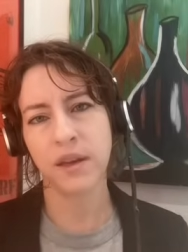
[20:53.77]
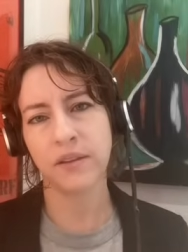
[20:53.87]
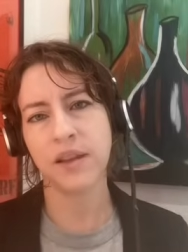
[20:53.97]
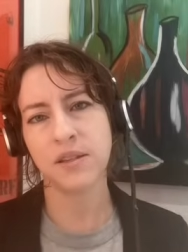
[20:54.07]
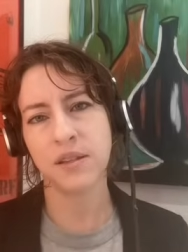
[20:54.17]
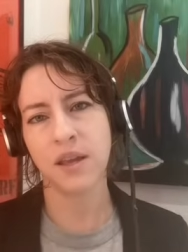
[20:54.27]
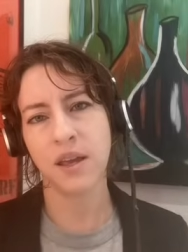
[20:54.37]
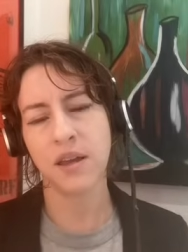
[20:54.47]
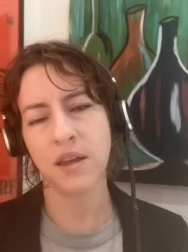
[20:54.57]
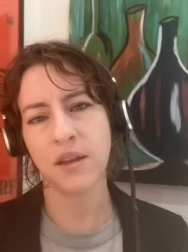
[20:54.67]

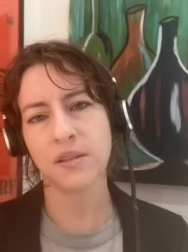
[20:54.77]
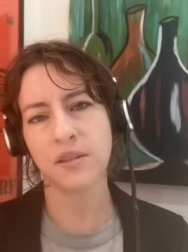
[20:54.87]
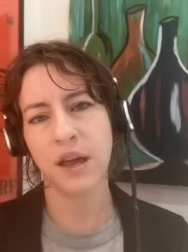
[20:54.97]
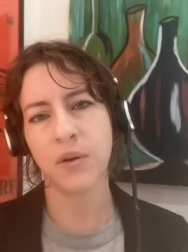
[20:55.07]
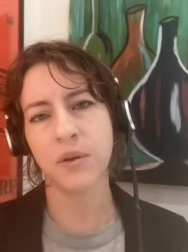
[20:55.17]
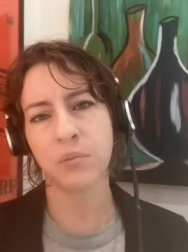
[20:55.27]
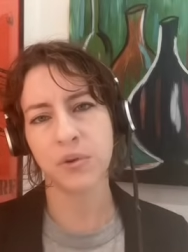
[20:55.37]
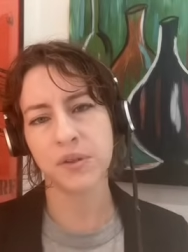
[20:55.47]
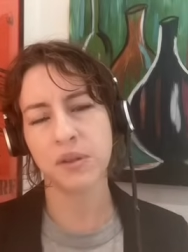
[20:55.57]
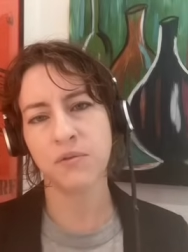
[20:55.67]
LADA and is now in
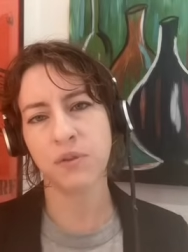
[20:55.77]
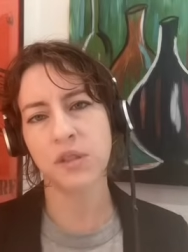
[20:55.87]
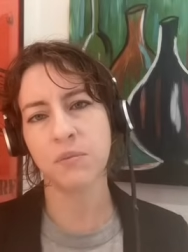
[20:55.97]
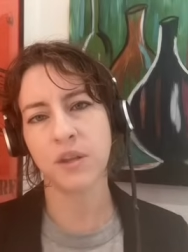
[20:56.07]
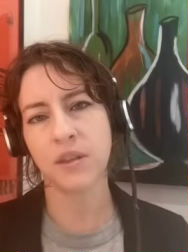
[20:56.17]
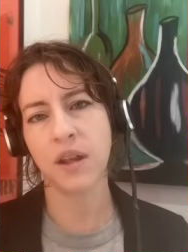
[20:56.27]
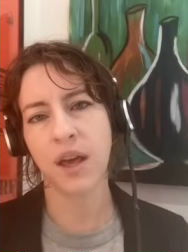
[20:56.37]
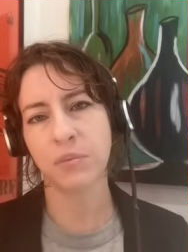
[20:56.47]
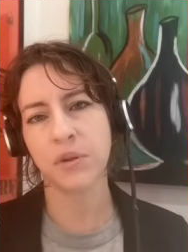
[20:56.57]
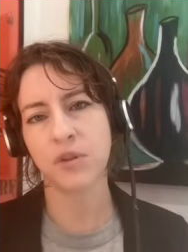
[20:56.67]
prison for something that
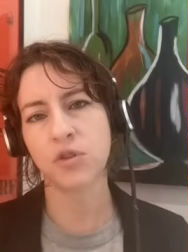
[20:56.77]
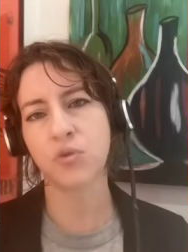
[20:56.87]
happened